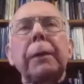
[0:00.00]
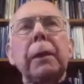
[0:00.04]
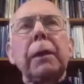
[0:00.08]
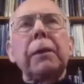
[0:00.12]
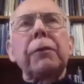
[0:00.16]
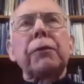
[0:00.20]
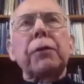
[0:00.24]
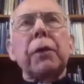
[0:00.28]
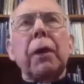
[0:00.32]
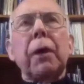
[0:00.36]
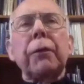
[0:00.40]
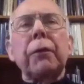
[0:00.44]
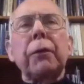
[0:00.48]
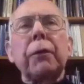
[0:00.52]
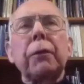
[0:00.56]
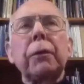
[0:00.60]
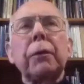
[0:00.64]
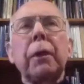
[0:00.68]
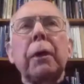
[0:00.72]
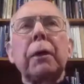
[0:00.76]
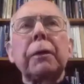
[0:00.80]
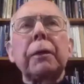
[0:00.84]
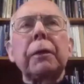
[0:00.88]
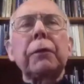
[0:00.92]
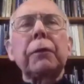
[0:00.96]
each other.
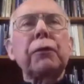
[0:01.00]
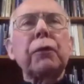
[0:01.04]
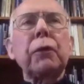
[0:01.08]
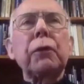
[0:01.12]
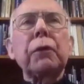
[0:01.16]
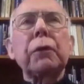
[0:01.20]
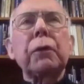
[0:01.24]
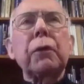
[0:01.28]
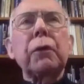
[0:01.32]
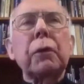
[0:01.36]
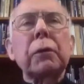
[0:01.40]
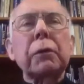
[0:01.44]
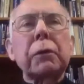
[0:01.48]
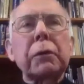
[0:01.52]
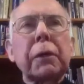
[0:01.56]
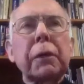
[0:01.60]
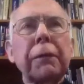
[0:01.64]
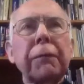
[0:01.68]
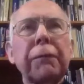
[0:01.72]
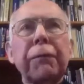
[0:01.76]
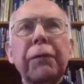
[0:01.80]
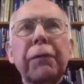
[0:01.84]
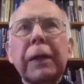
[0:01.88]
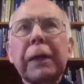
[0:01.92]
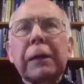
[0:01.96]
They certainly don't
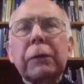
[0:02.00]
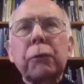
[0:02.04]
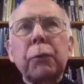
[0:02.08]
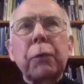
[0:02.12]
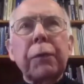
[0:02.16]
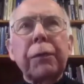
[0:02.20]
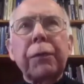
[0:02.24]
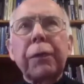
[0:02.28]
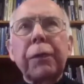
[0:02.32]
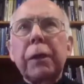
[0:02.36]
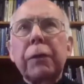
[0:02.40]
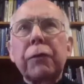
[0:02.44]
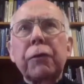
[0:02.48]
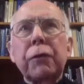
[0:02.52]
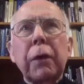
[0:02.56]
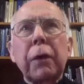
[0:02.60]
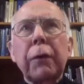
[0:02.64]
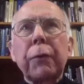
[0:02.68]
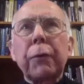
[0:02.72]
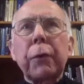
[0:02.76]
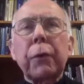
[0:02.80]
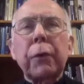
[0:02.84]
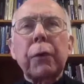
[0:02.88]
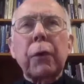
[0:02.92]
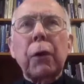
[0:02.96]
conflict with each
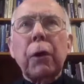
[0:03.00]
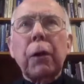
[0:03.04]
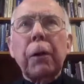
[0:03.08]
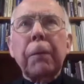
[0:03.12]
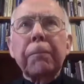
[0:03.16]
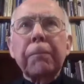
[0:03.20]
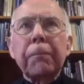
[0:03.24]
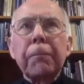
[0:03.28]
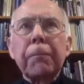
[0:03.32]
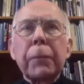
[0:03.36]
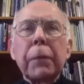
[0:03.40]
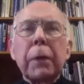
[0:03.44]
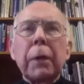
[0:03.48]
other at all.